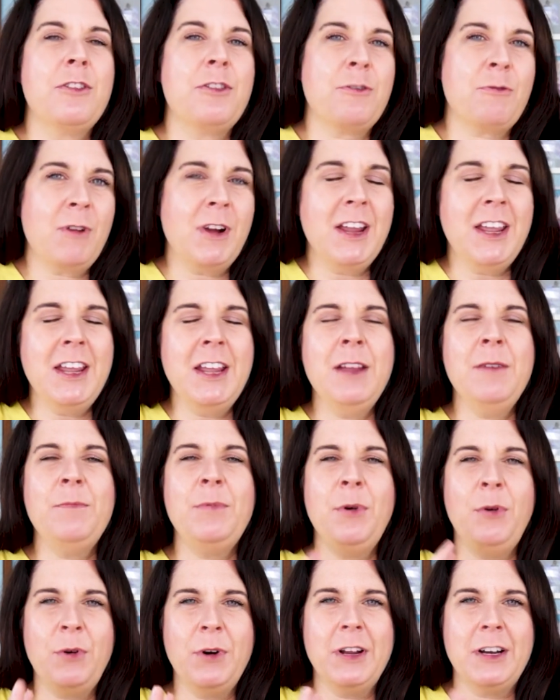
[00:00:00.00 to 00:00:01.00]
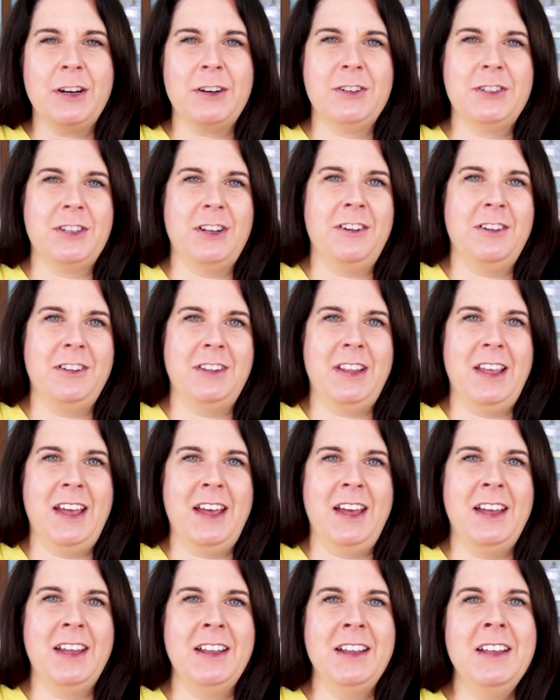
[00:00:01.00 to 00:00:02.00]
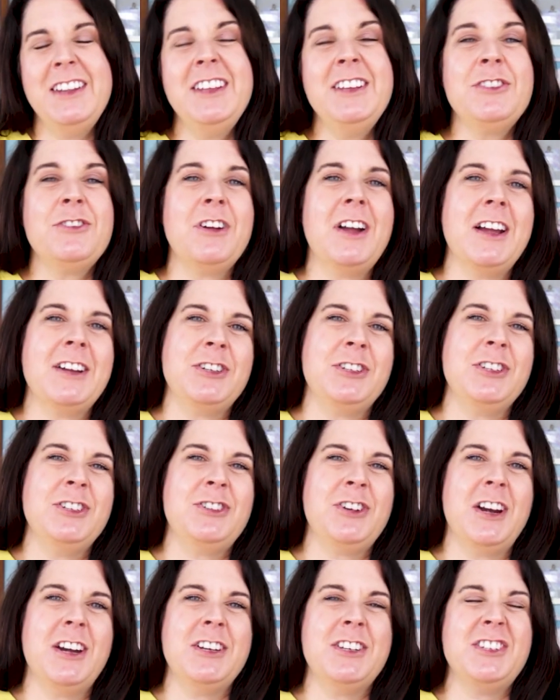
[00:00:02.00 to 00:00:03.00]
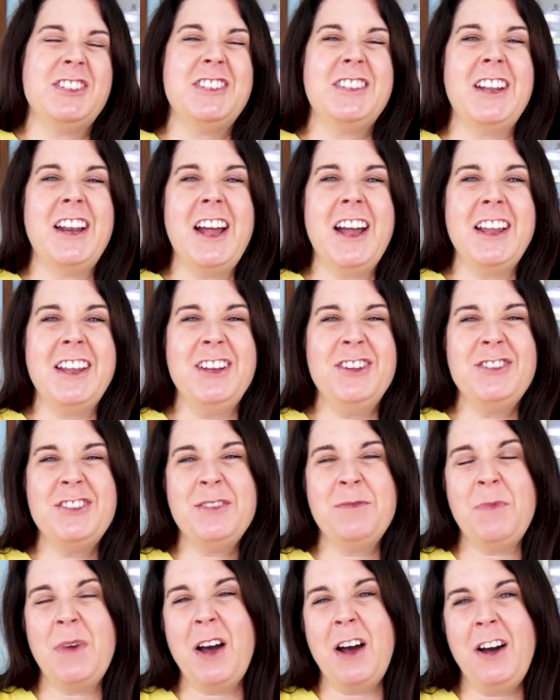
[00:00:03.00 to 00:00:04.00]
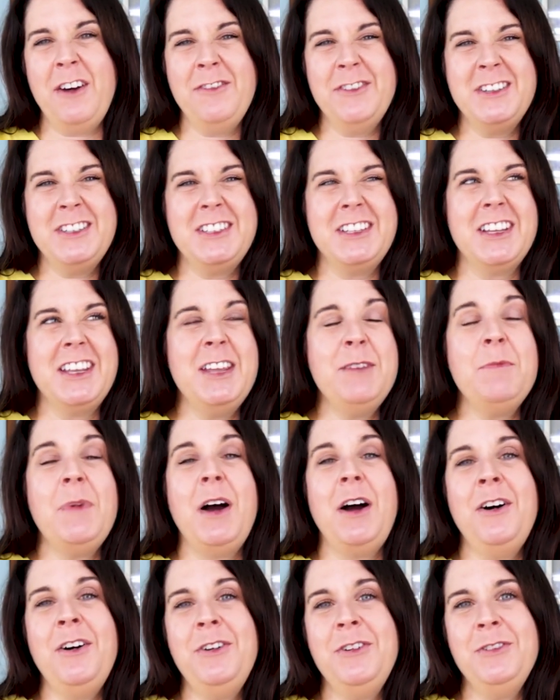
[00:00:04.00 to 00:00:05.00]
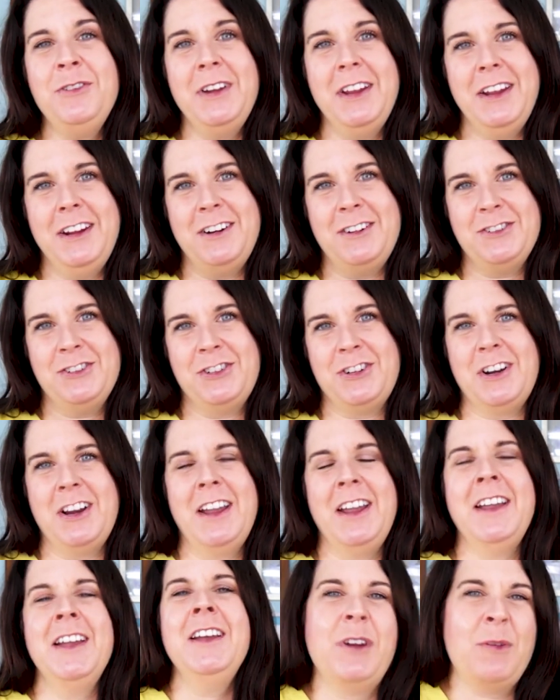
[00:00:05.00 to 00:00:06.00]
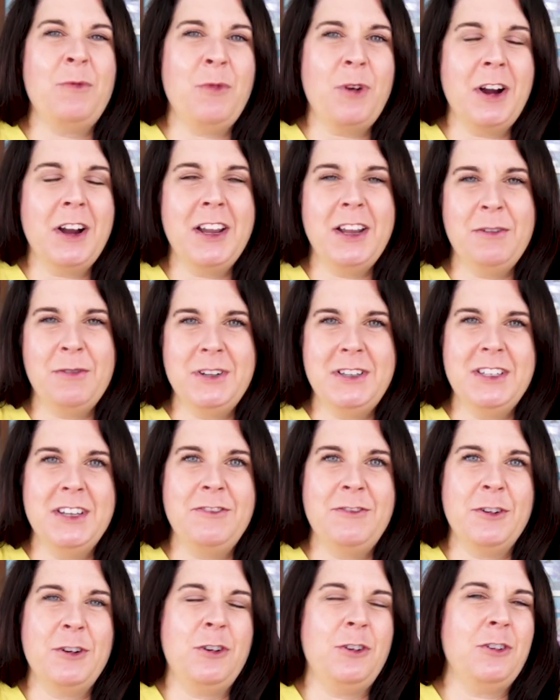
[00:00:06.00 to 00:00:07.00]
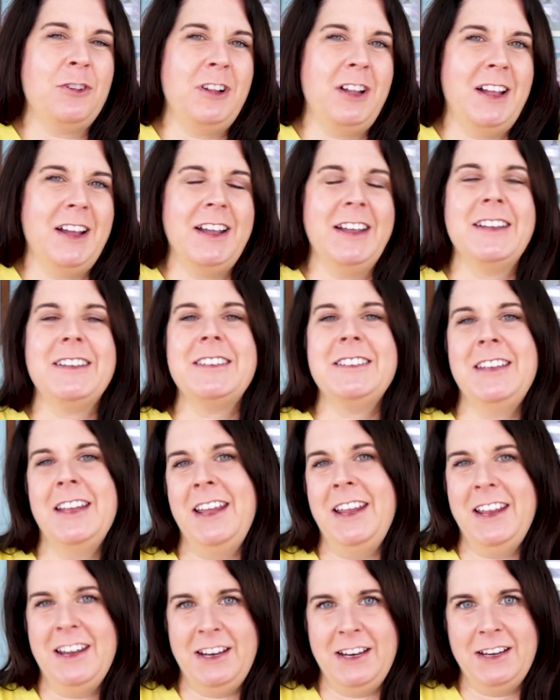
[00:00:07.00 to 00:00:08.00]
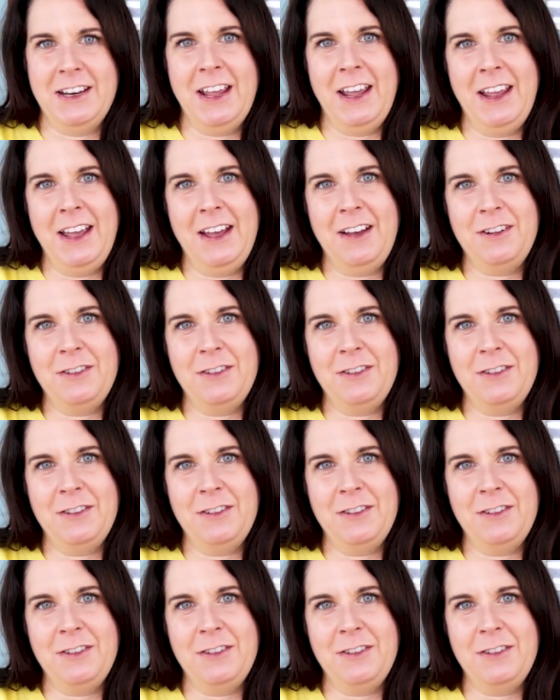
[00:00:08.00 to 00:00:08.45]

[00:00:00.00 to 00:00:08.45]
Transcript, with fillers: three pointers on that, and these are actually strategies that I use in my office to keep my own head on straight when I'm working with difficult clients day in and day